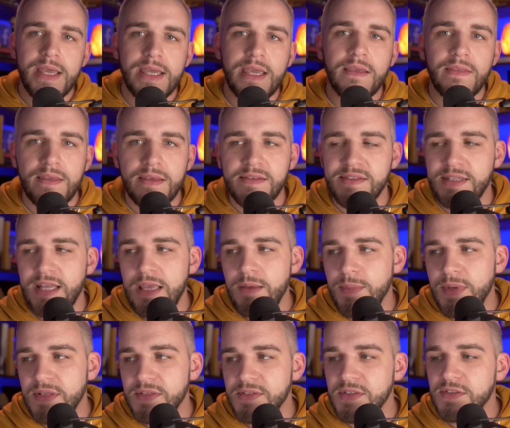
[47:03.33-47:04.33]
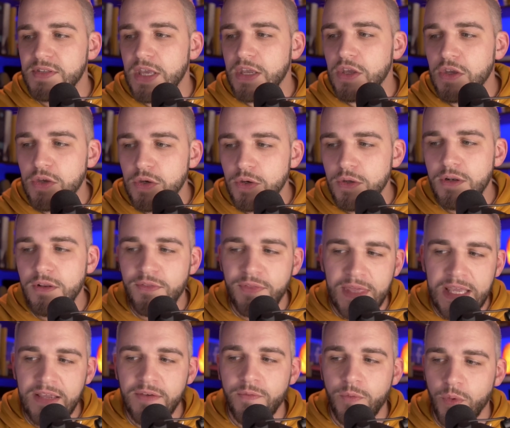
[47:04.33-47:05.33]
these statements is a good
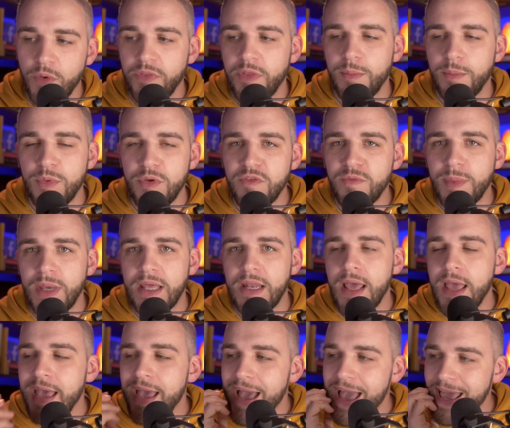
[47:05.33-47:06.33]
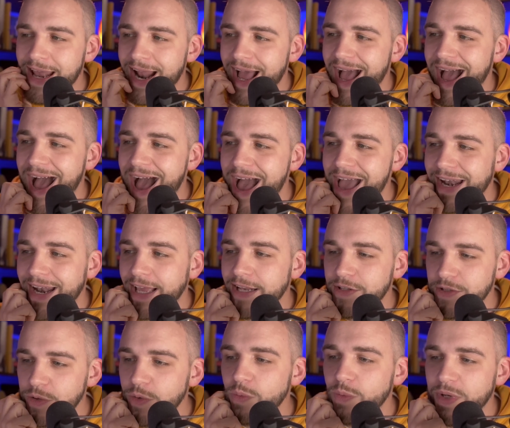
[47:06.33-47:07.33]
thing for the movement, and and I
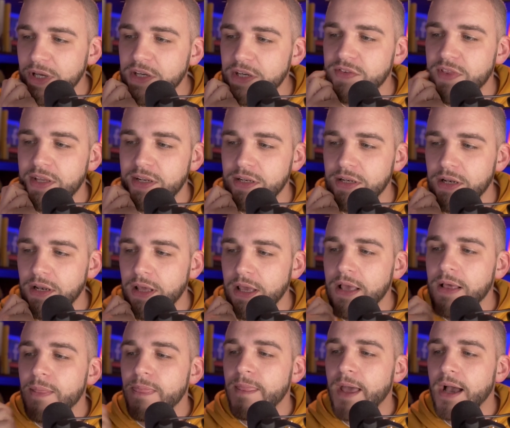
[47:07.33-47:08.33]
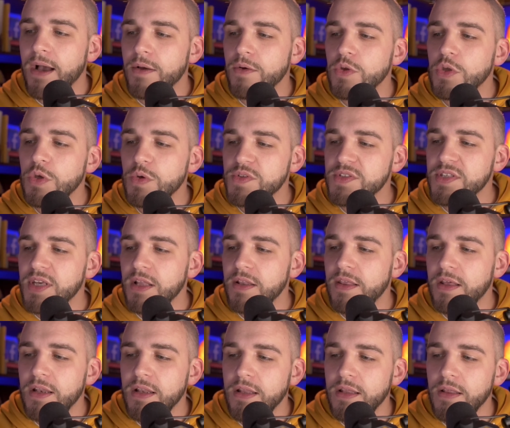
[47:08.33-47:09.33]
do wish that you said
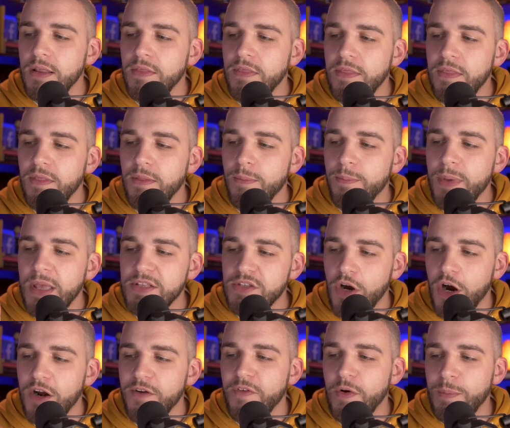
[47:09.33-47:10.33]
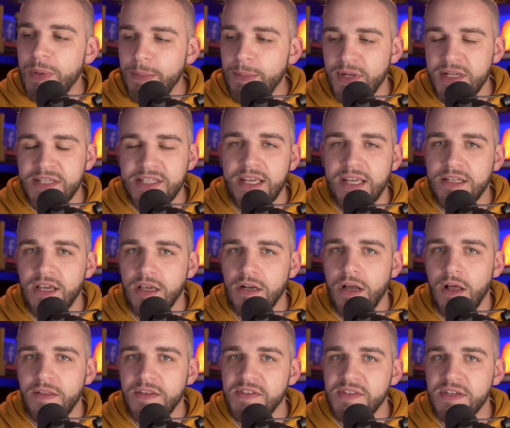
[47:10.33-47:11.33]
that it's hard for people to take Doug and
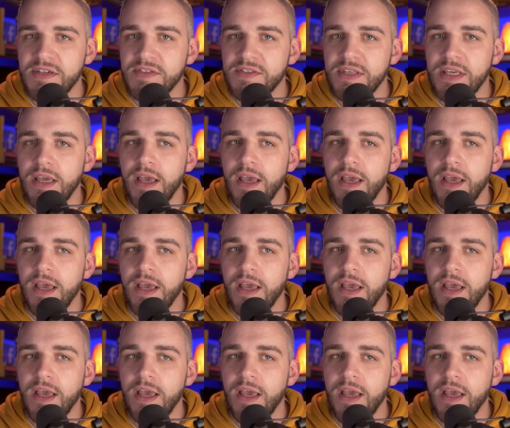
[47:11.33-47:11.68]
Holly seriously.